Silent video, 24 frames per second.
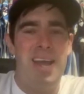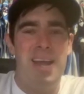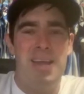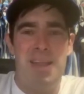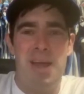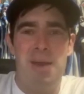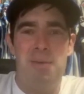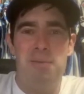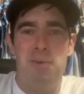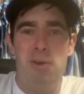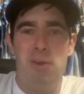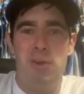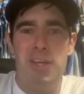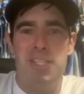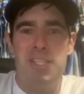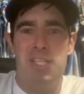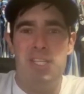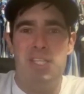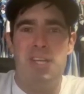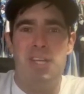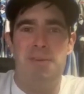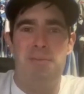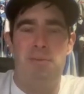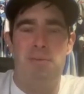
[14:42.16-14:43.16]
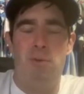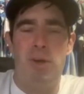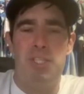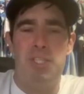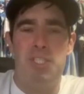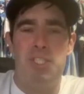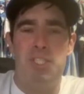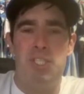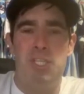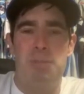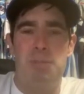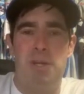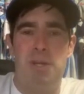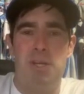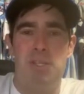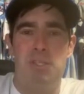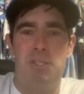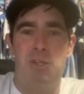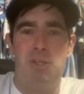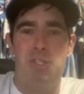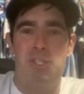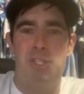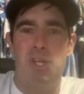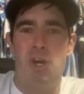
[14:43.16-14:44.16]
that really is a tough question just
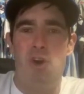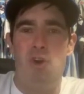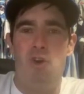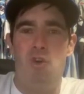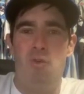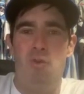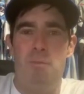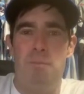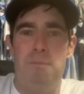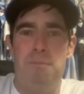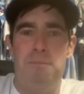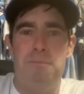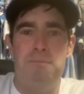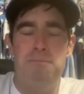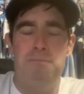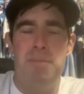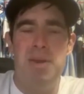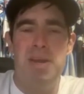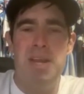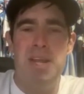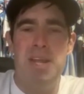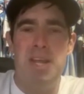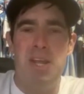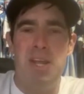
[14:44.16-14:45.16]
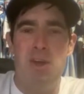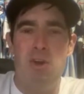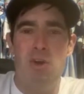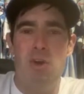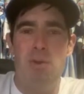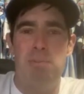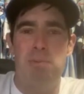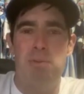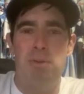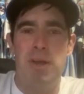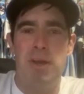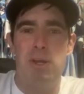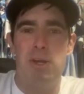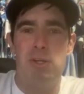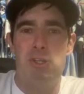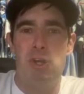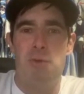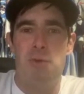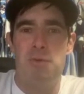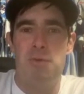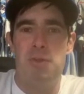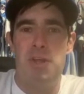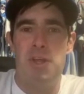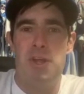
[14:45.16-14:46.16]
because there's so many good players
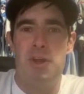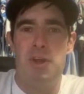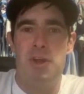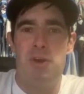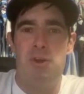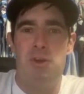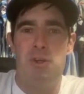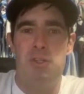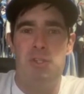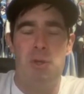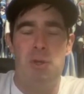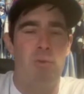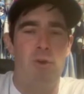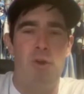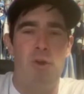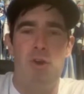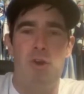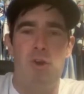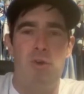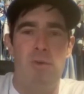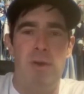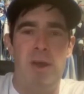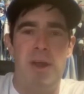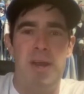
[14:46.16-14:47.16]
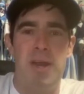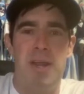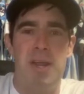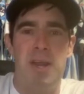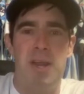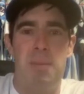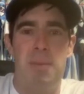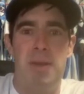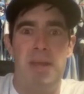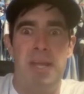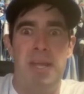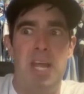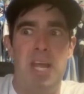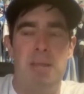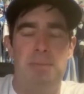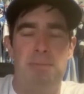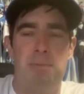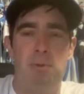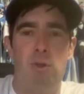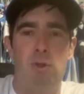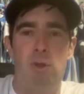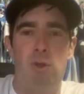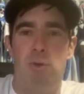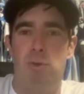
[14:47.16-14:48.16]
over the years that were underrated. Keith
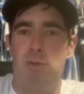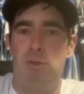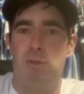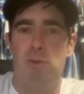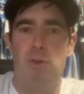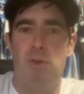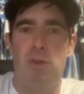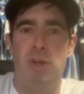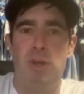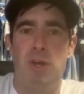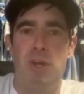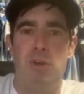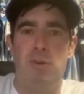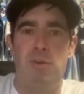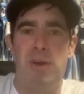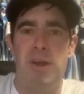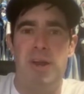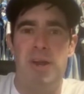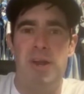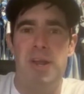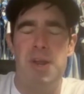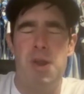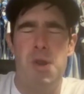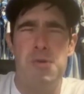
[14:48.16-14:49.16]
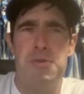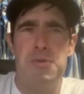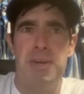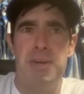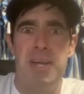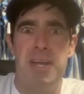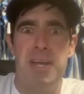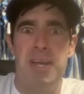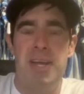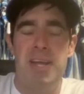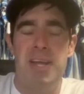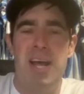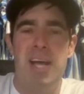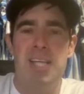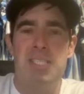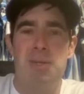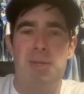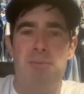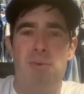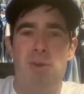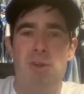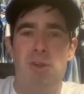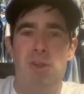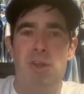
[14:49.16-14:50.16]
Bullock was really underrated. That's
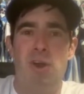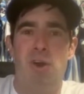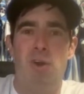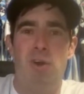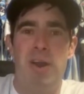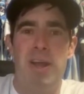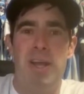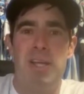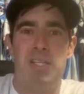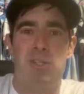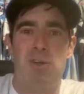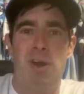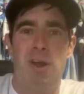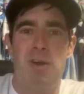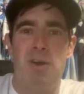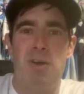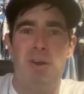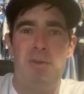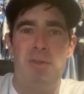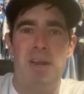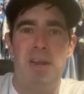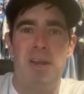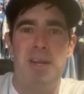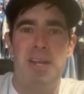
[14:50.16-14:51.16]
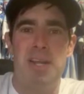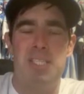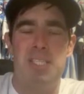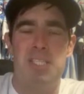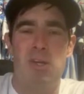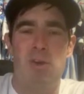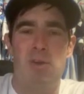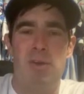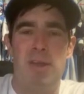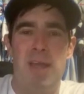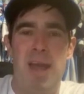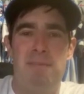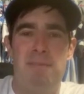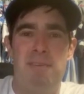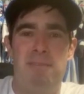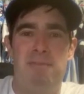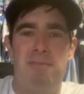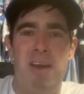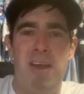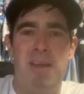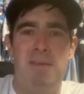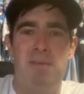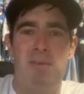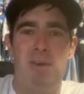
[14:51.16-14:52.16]
a really hard answer. I don't know that I necessarily have a
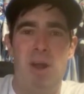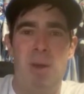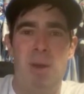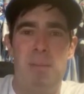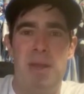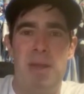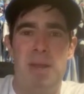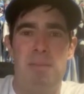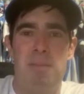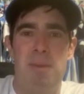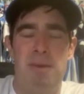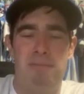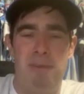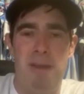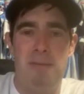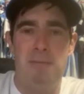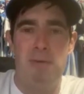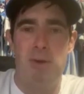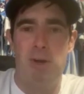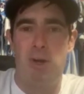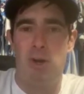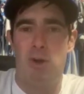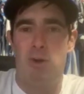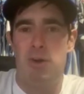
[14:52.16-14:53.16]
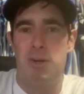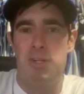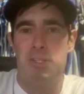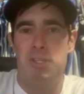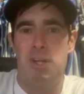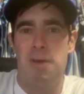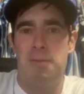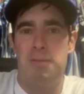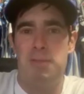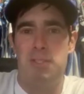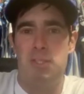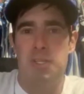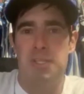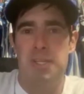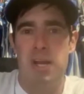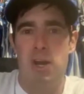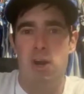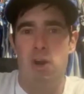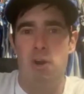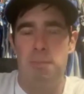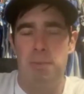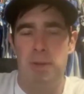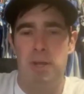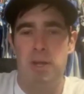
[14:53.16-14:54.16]
favorite. My favorite current is obviously
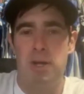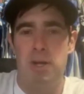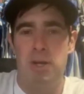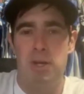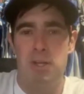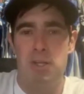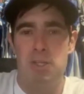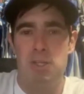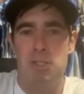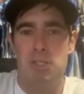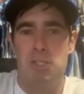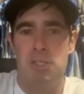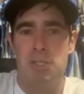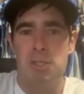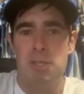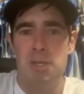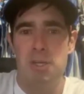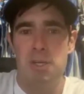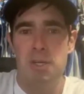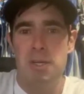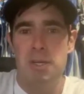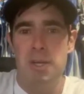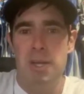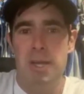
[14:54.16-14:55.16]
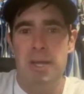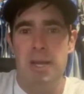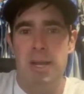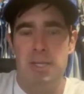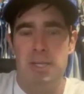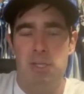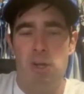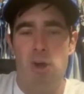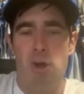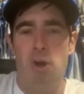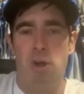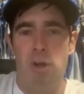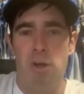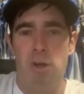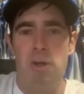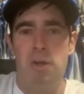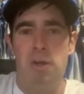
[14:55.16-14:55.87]
Darren because, I talk,